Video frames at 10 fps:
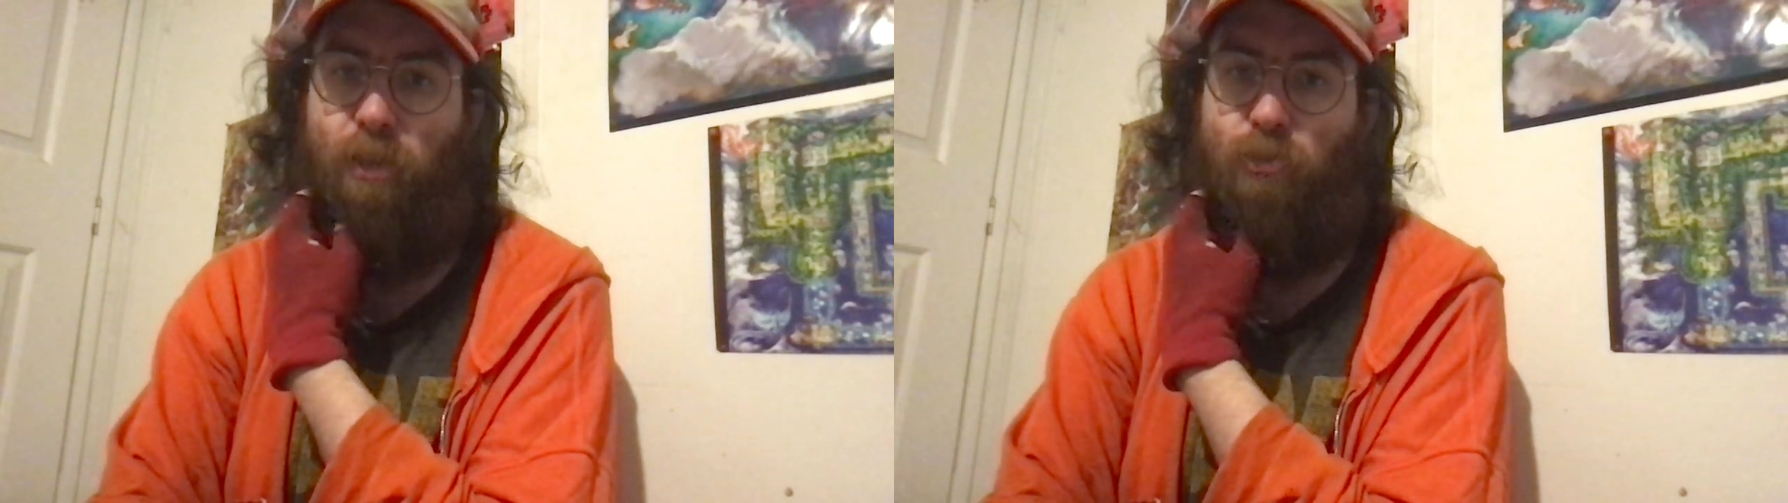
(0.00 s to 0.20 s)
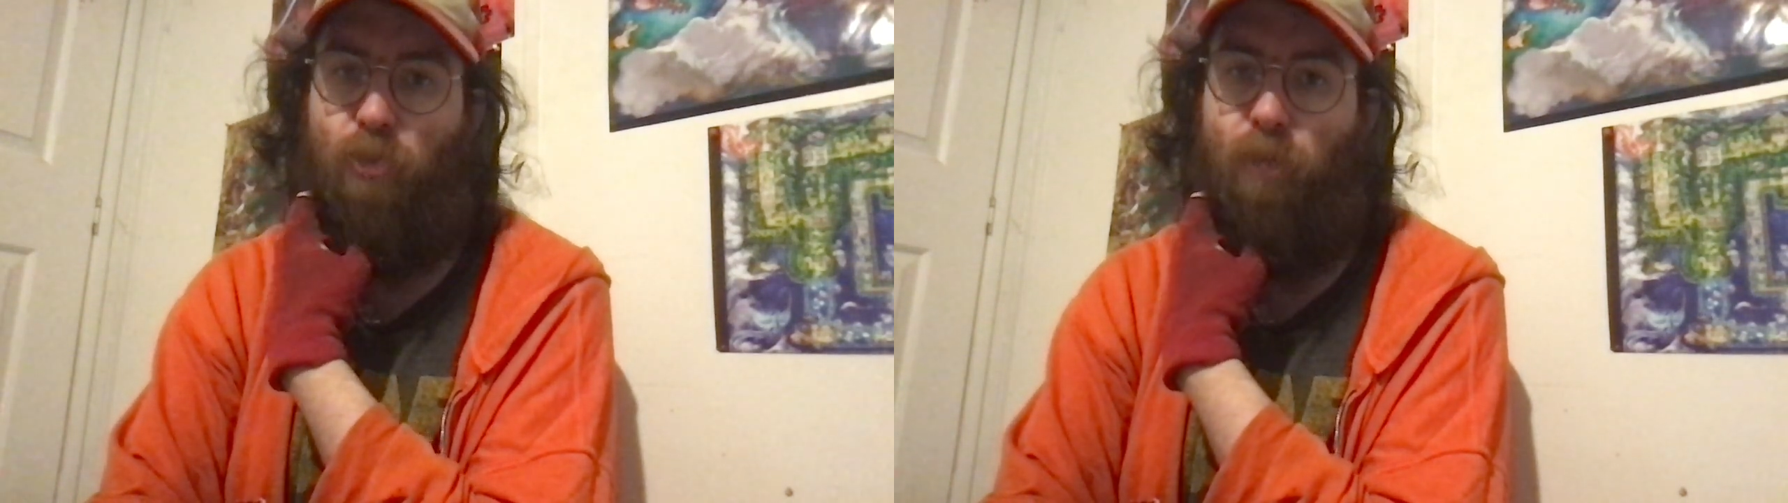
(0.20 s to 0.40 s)

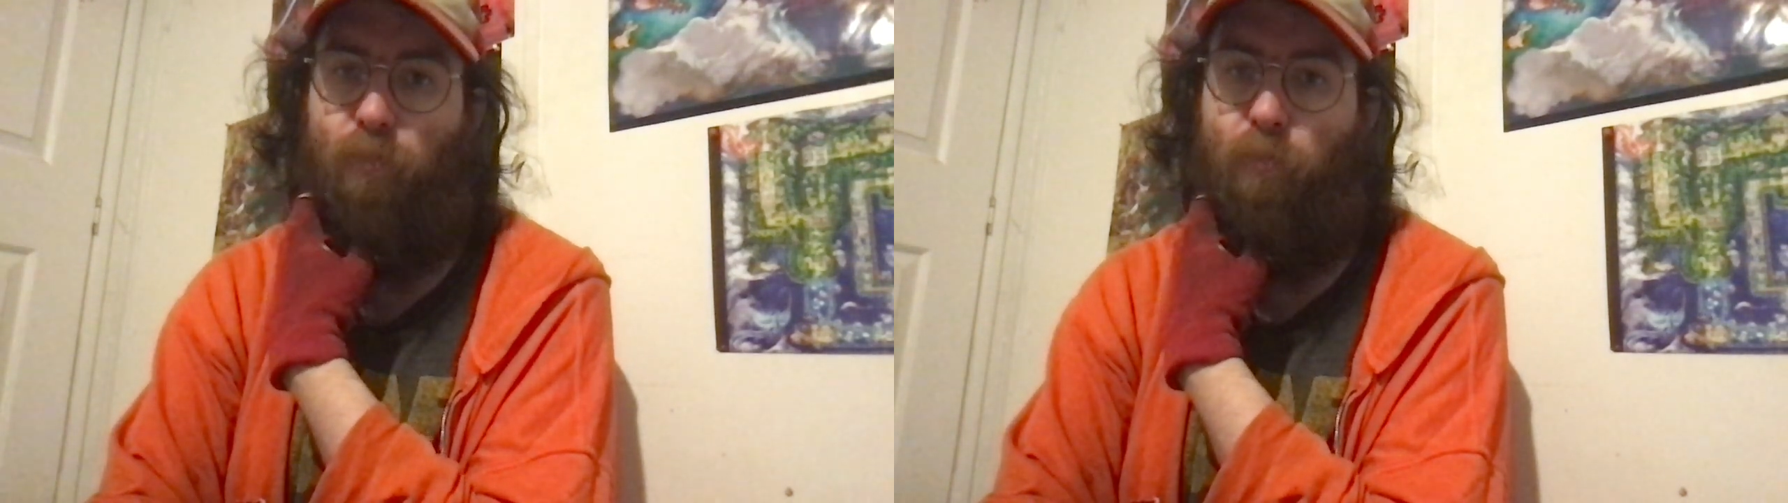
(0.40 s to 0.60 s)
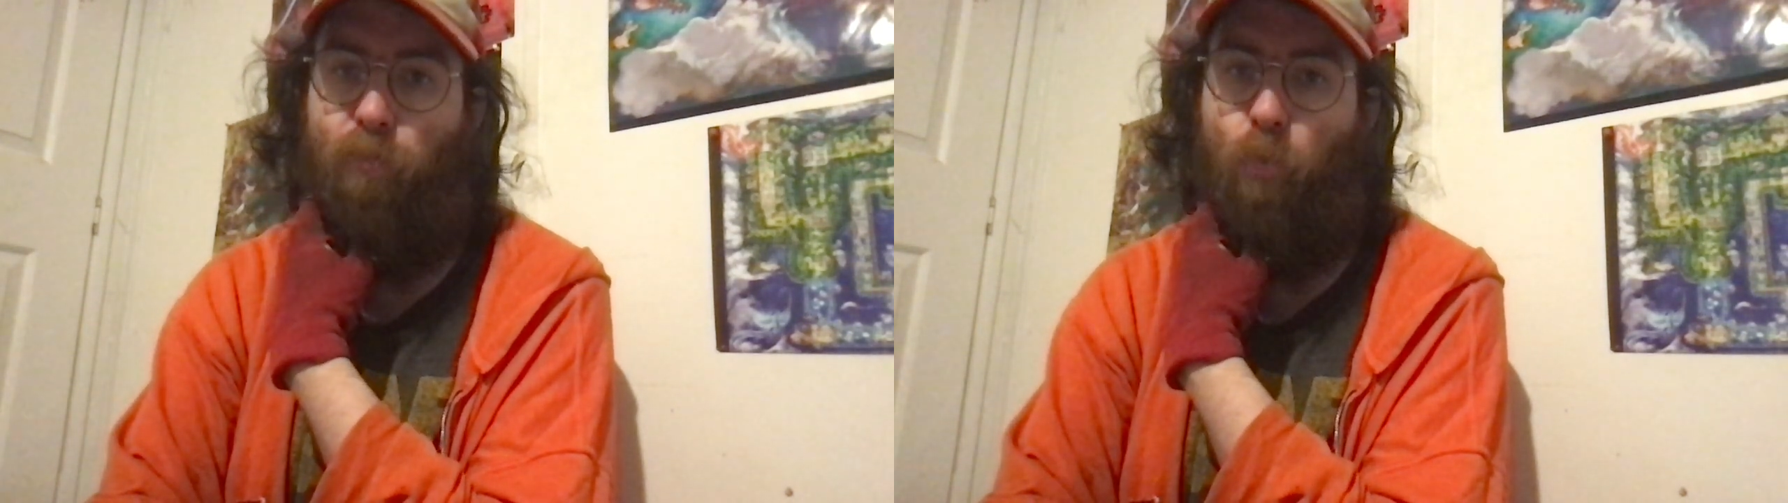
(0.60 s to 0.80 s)
extra life
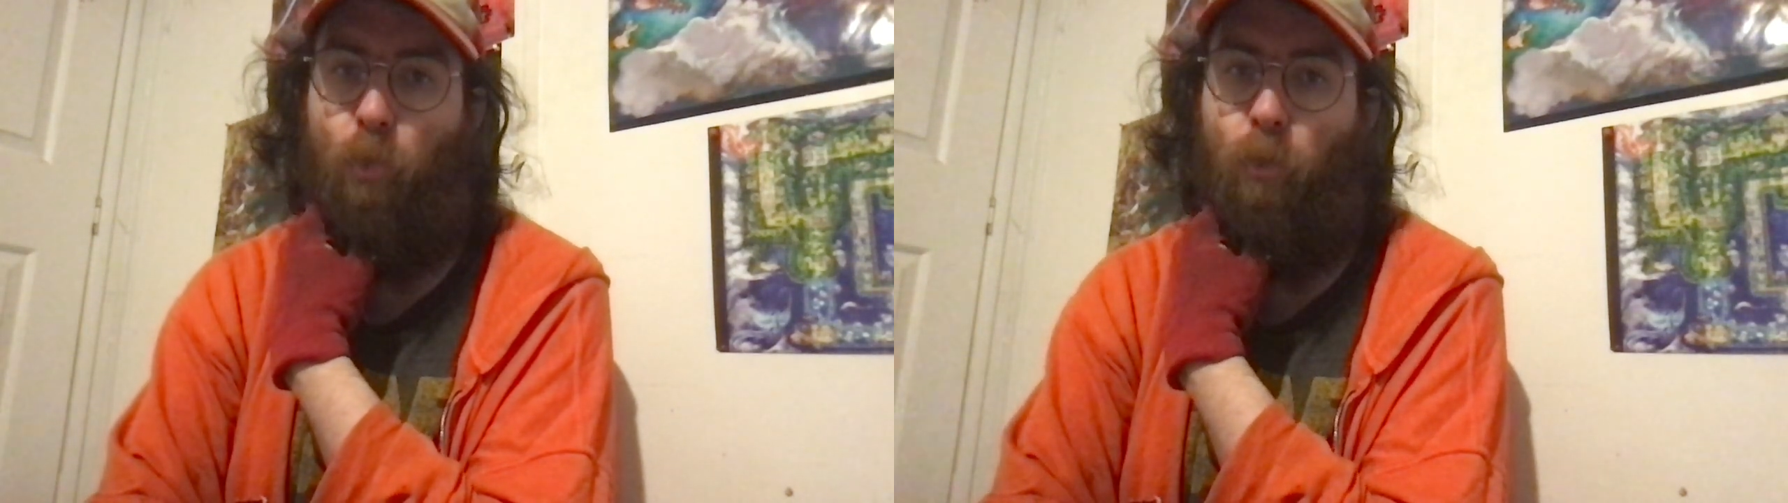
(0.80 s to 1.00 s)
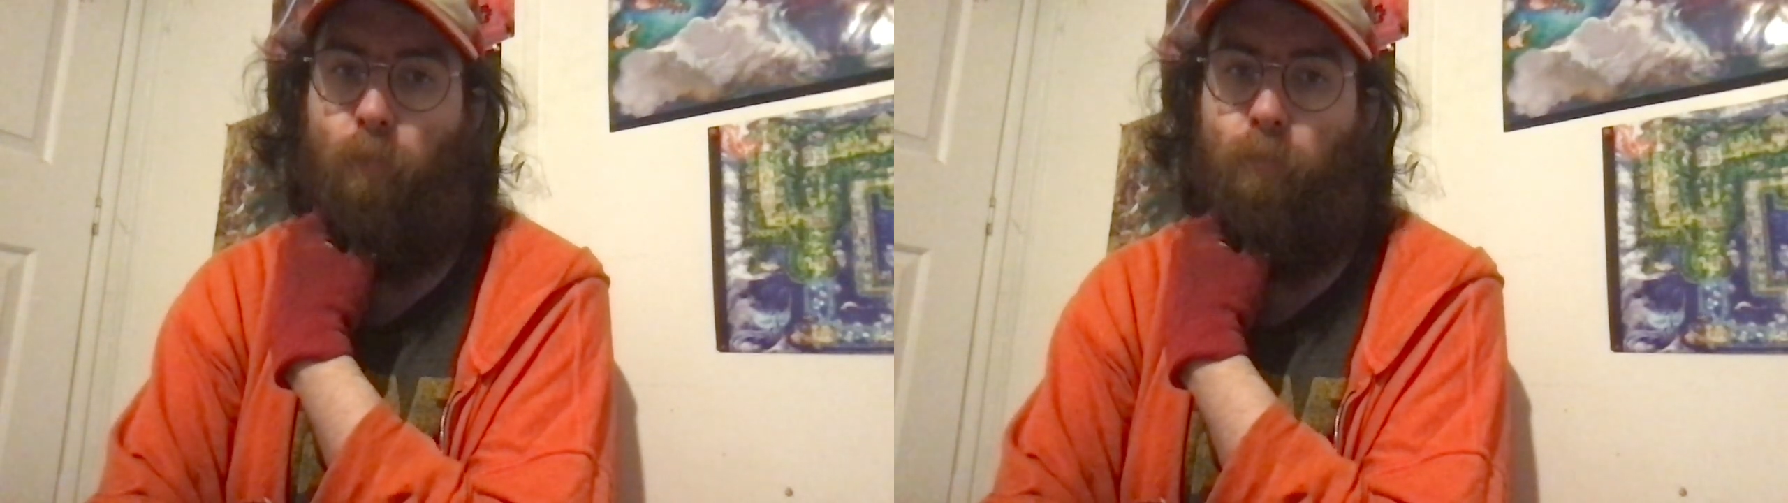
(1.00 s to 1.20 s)
from
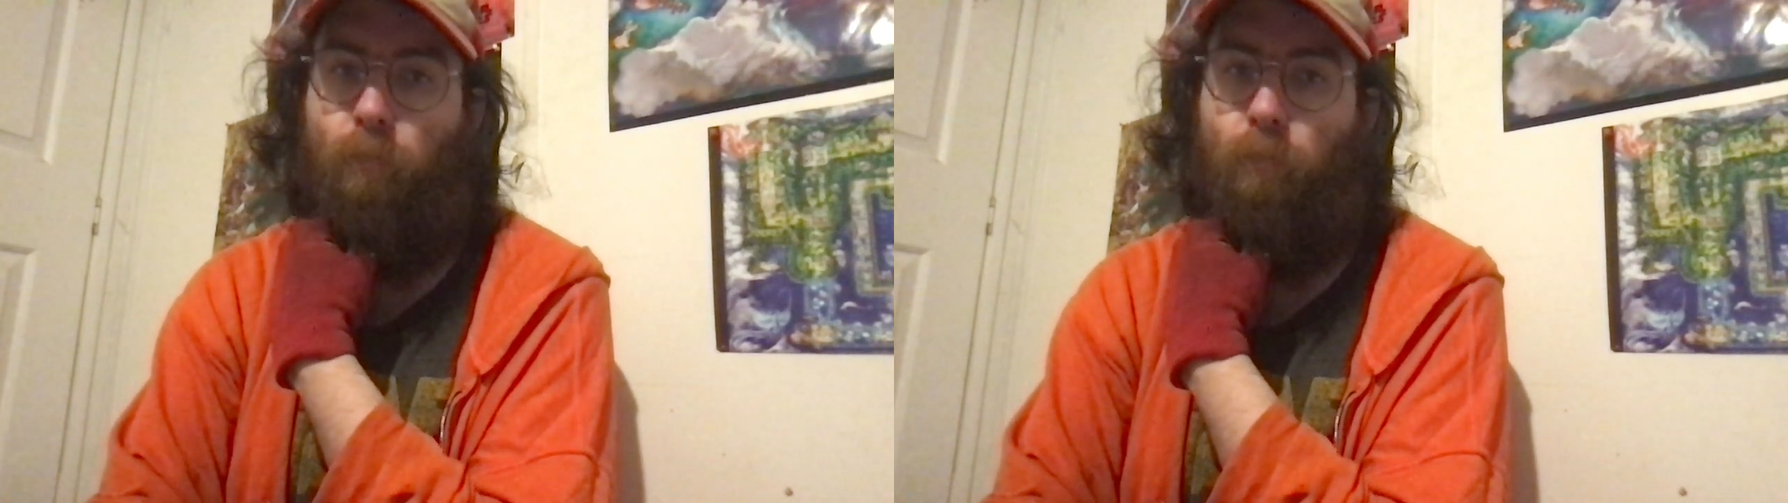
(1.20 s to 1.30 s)
before.